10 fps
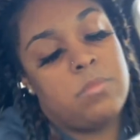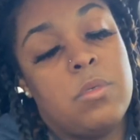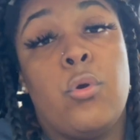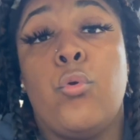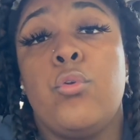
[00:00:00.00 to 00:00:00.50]

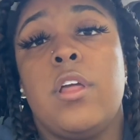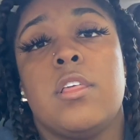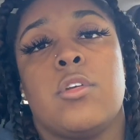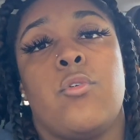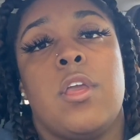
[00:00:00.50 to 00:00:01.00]
Who does
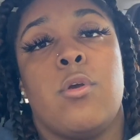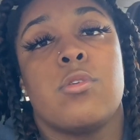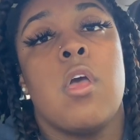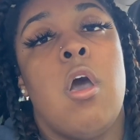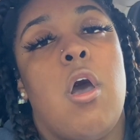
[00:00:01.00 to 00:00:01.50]
your nails?
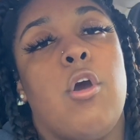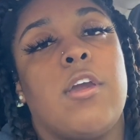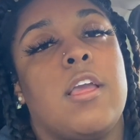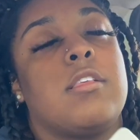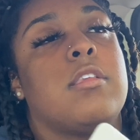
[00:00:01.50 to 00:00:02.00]

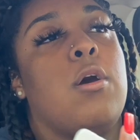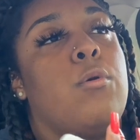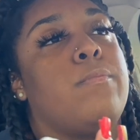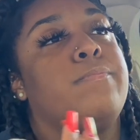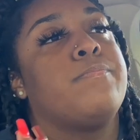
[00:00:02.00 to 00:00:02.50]
Okay,
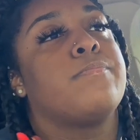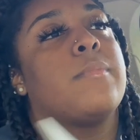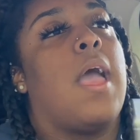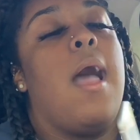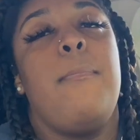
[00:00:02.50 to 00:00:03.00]
so
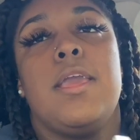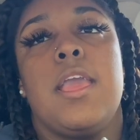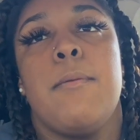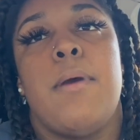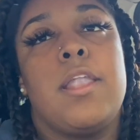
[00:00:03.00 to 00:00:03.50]
I've been
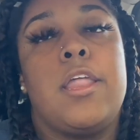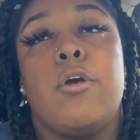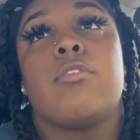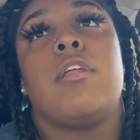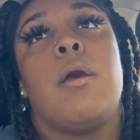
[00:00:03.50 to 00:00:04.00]
getting my
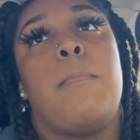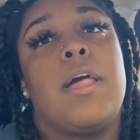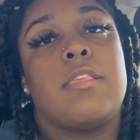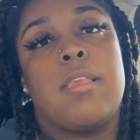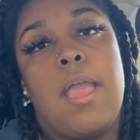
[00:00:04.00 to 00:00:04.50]
nails done by the
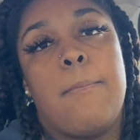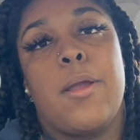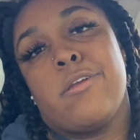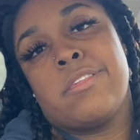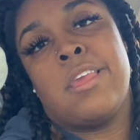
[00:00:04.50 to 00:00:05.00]
same
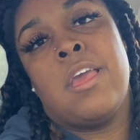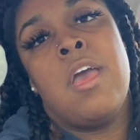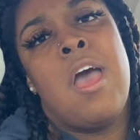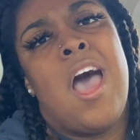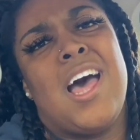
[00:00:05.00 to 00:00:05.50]
person,
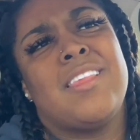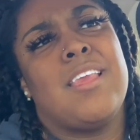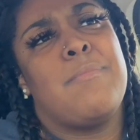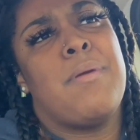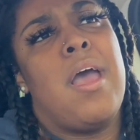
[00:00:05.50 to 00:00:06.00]
I
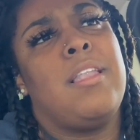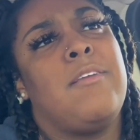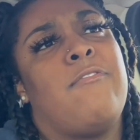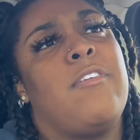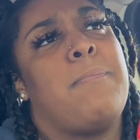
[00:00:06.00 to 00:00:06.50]
say probably
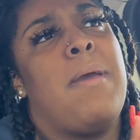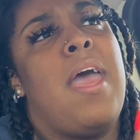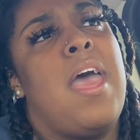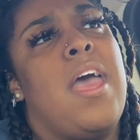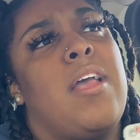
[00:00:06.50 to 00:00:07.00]
for the
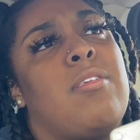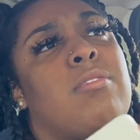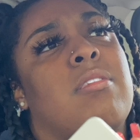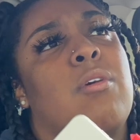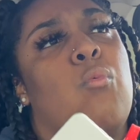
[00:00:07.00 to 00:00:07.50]

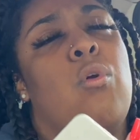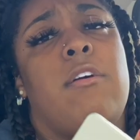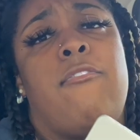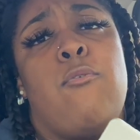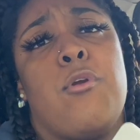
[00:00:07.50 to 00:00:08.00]
past,
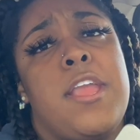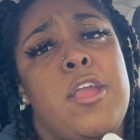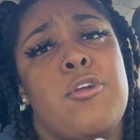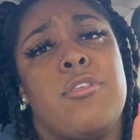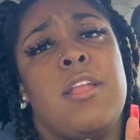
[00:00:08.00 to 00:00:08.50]
4
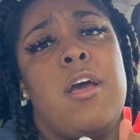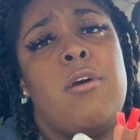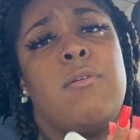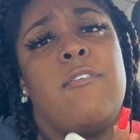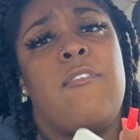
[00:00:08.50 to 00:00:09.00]
years
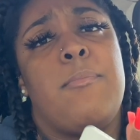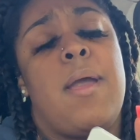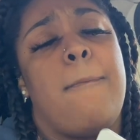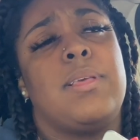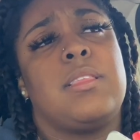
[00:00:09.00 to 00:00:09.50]
now, if I'm
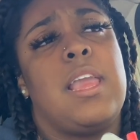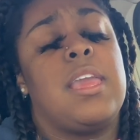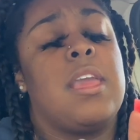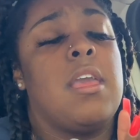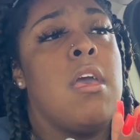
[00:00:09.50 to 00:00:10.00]
not
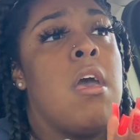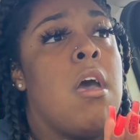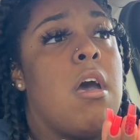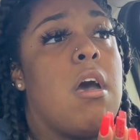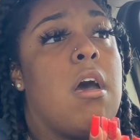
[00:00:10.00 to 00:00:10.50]
mistaken.
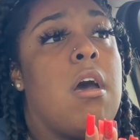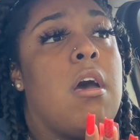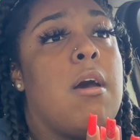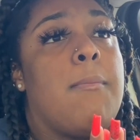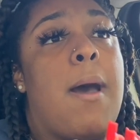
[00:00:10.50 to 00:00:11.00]

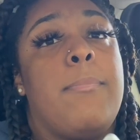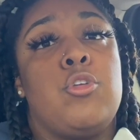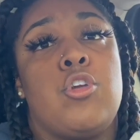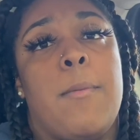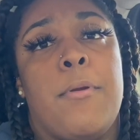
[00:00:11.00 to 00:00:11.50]
I'm gonna
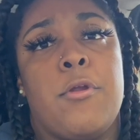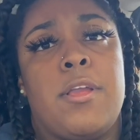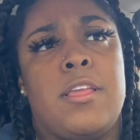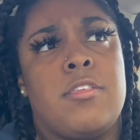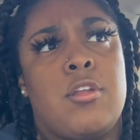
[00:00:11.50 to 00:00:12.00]
drop her
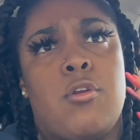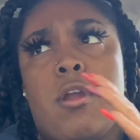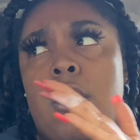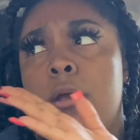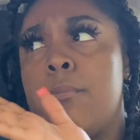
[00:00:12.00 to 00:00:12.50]

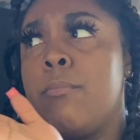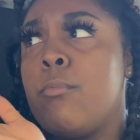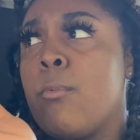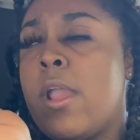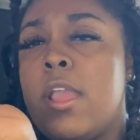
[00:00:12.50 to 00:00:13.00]
Instagram
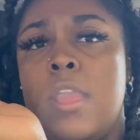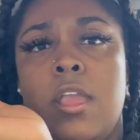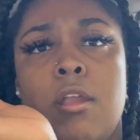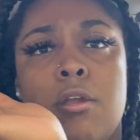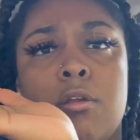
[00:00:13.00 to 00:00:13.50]
right
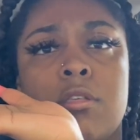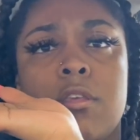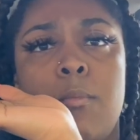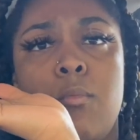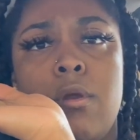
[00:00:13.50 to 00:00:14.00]
here
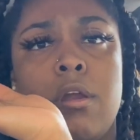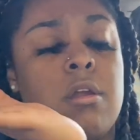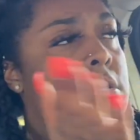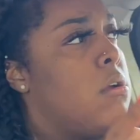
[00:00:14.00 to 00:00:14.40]
somewhere.